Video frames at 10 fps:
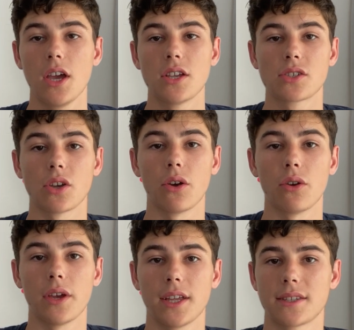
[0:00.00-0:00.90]

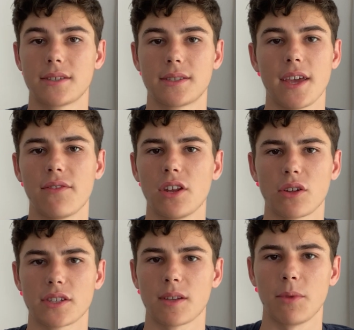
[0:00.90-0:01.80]
So it's definitely
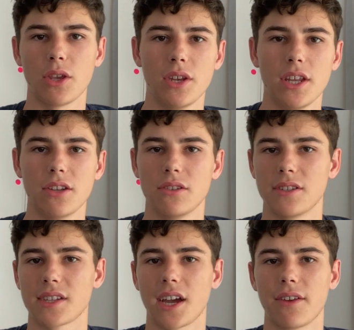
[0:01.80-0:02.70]
not something you need to
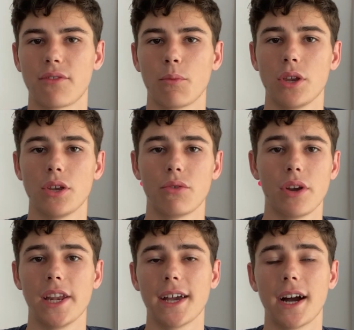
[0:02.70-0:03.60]
decide from when you're
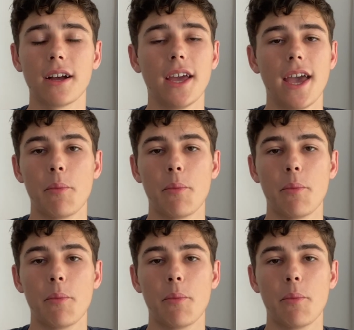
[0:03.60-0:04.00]
really young,